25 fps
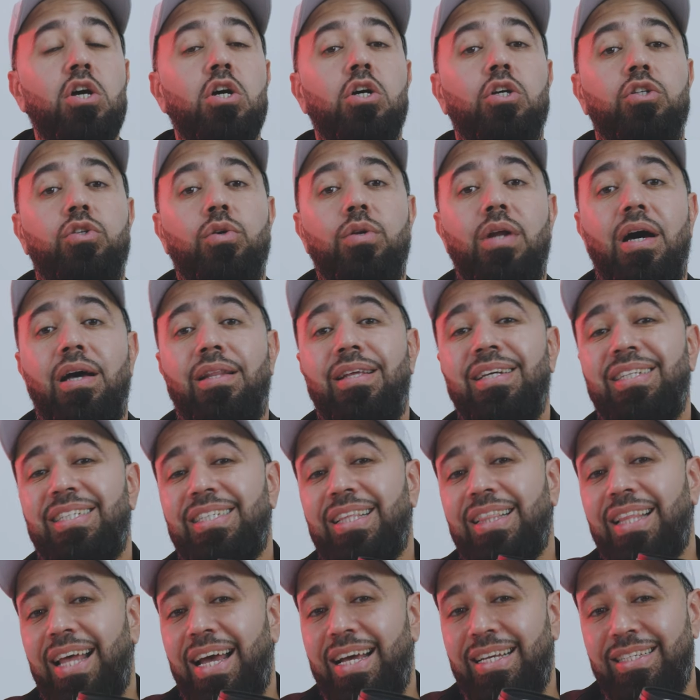So now this
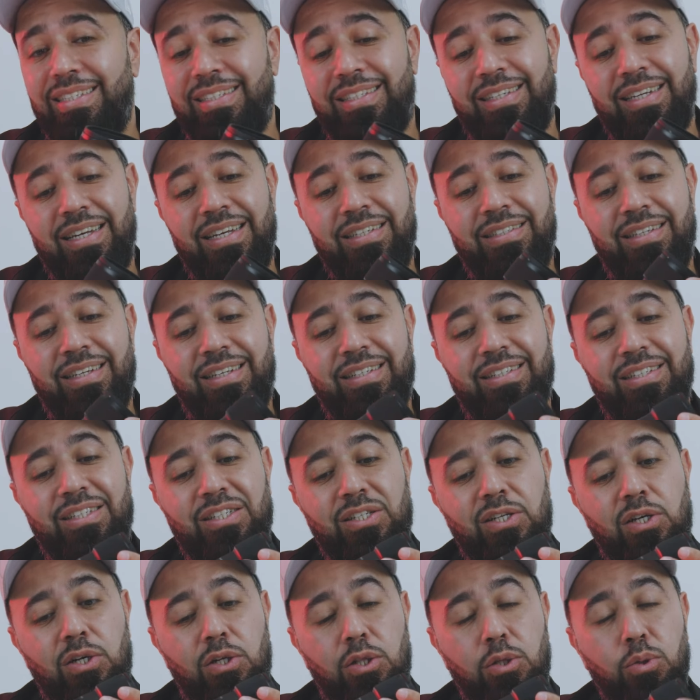lens is
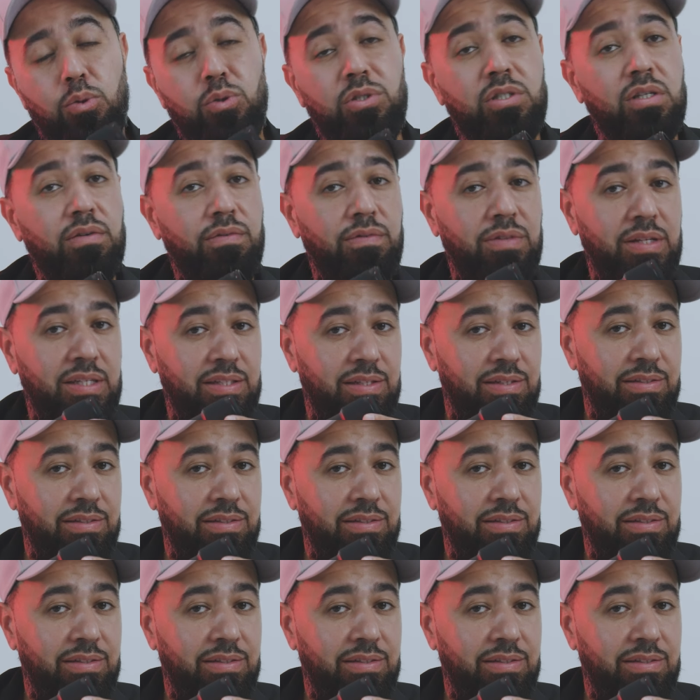exclusively